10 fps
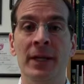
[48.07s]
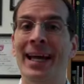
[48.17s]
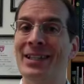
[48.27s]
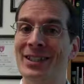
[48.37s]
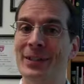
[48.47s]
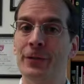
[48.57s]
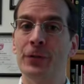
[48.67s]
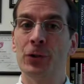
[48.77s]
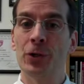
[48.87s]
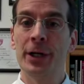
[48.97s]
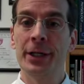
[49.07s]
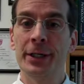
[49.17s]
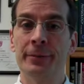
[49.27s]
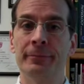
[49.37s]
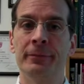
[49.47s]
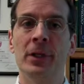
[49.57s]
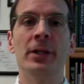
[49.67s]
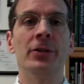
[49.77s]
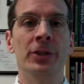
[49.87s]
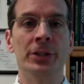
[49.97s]
and still feel cruddy,
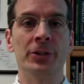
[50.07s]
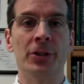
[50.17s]
chances